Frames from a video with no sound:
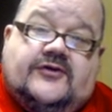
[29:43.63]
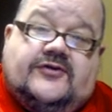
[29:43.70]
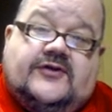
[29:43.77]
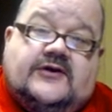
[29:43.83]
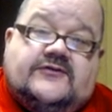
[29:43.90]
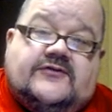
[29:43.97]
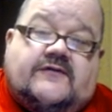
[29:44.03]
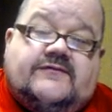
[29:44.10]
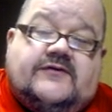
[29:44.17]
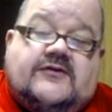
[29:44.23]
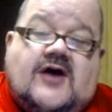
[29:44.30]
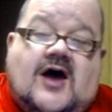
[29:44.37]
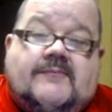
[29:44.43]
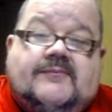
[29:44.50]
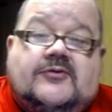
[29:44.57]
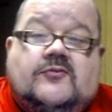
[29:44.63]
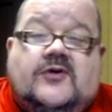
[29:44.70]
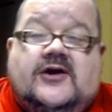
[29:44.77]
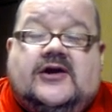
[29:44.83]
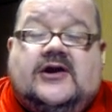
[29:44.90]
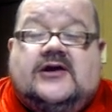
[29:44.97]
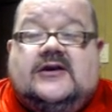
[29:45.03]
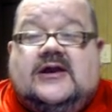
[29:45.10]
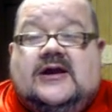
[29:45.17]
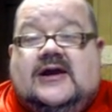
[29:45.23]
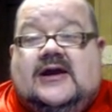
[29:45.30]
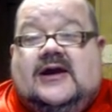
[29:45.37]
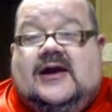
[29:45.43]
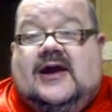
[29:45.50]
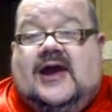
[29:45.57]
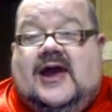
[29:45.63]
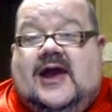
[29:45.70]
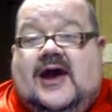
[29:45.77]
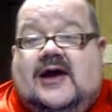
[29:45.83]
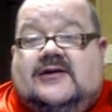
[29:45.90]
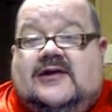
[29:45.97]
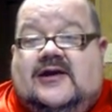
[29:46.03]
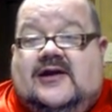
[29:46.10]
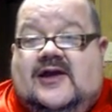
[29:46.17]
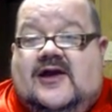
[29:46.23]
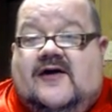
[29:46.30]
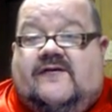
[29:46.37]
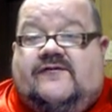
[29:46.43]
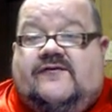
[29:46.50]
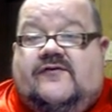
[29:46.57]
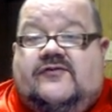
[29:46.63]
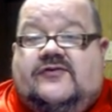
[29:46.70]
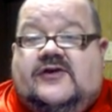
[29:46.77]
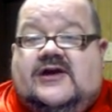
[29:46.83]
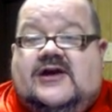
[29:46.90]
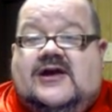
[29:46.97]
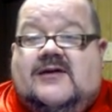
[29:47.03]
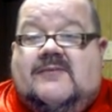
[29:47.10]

things off the top of the wicket. And if the